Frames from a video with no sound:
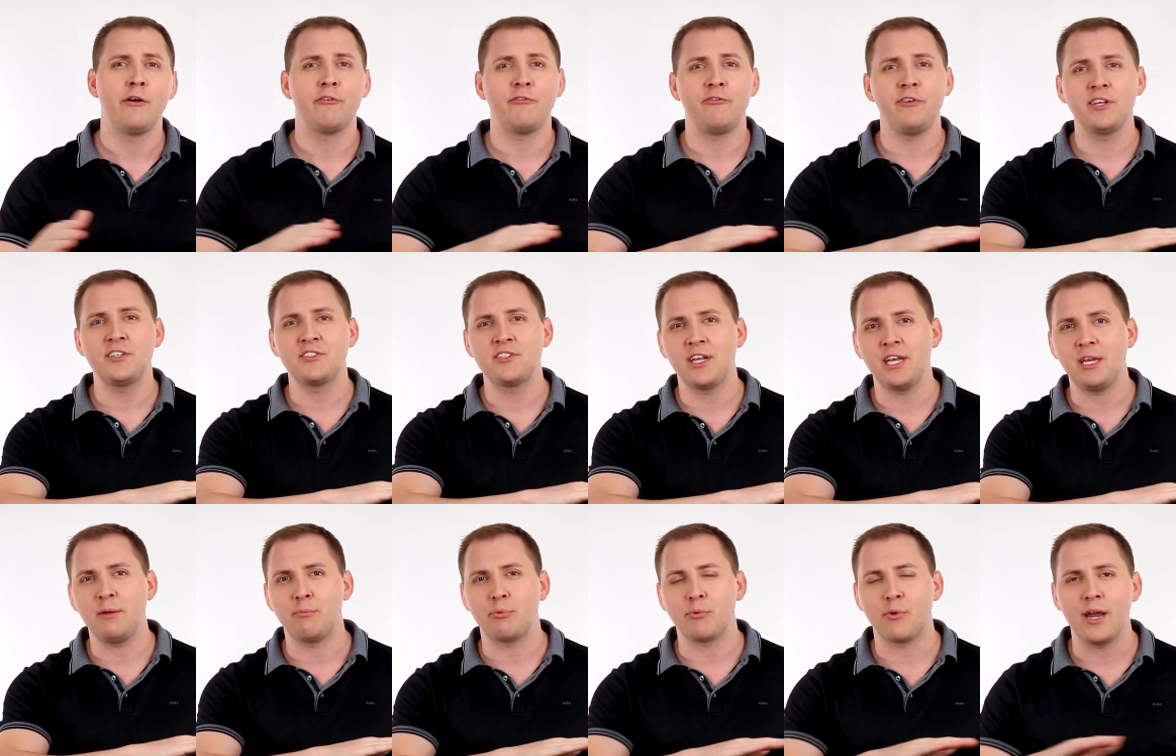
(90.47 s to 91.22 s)
fix
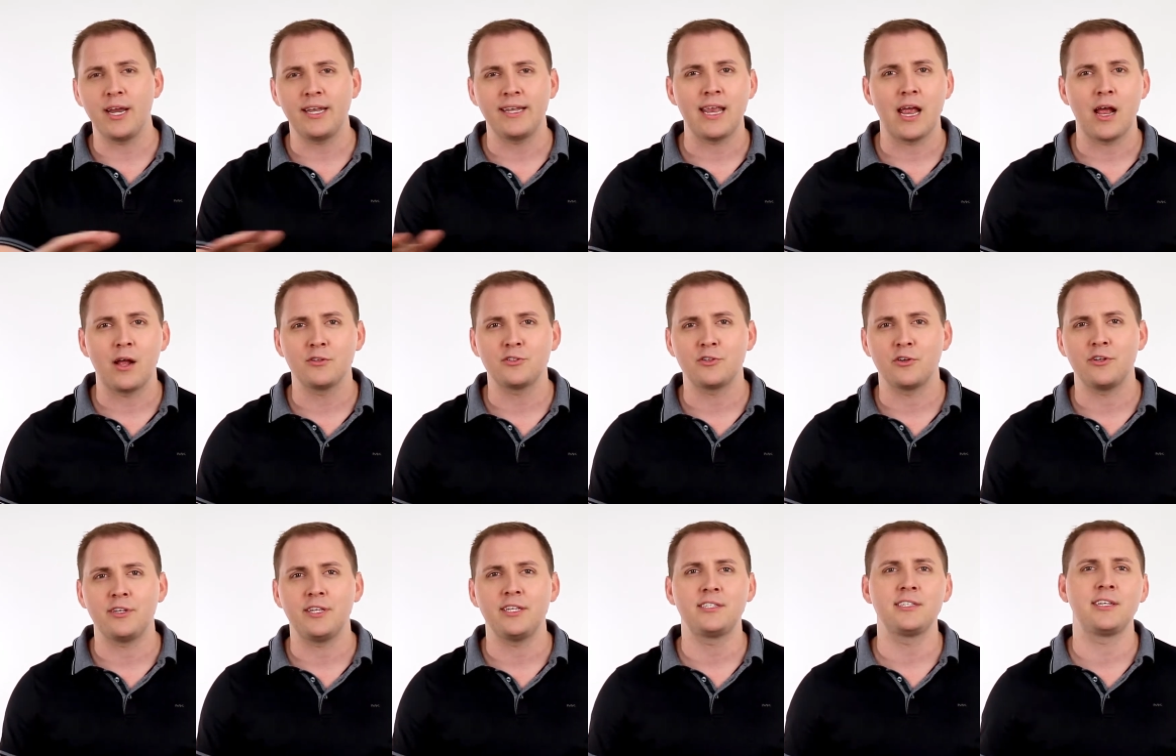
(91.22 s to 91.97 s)
any breakdowns or
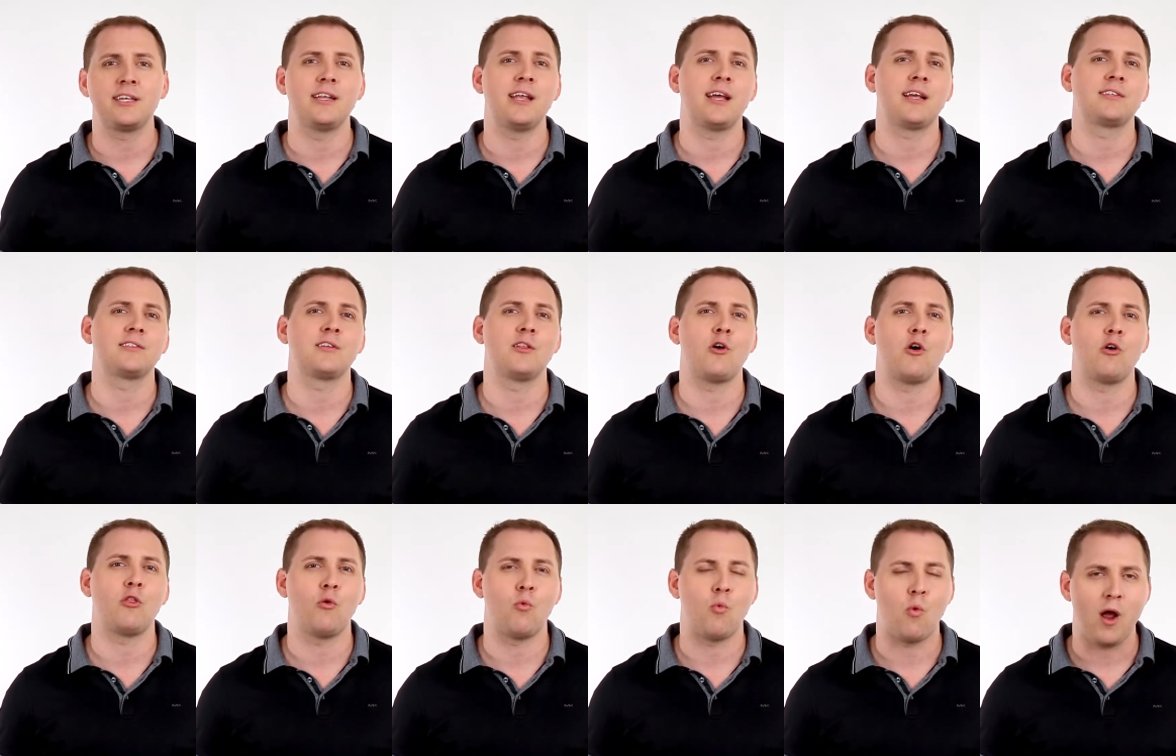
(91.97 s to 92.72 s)
disconnects
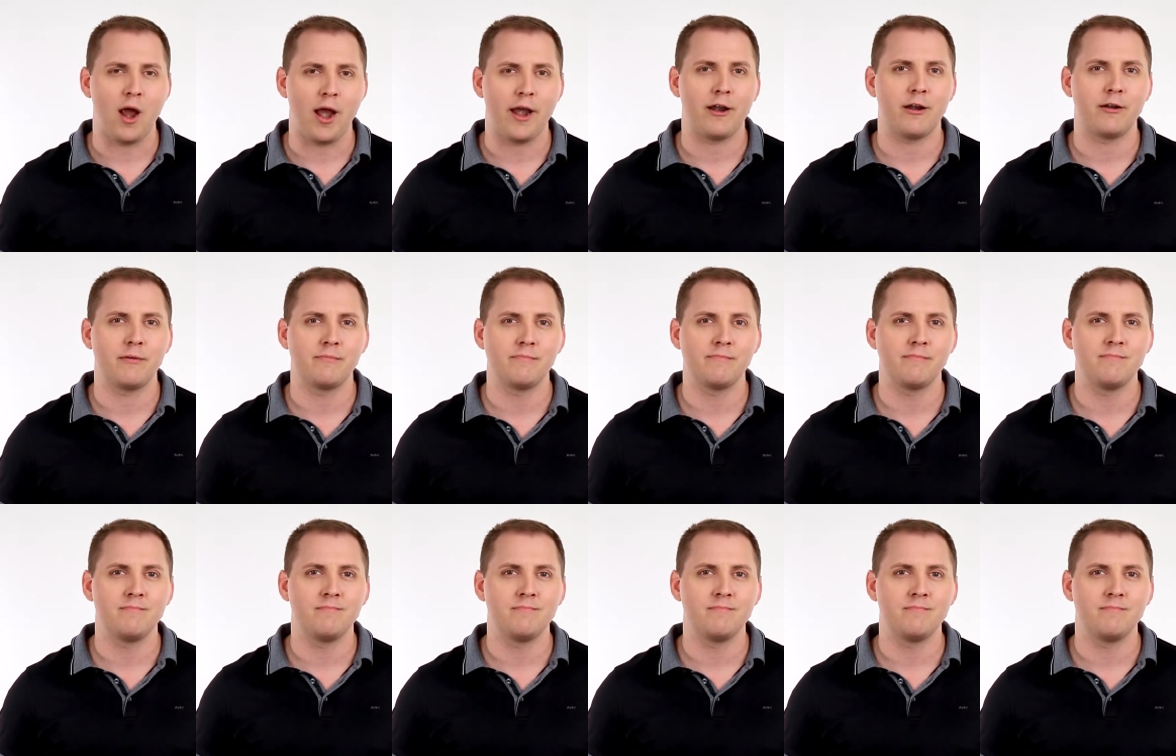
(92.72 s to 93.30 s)
along the wire.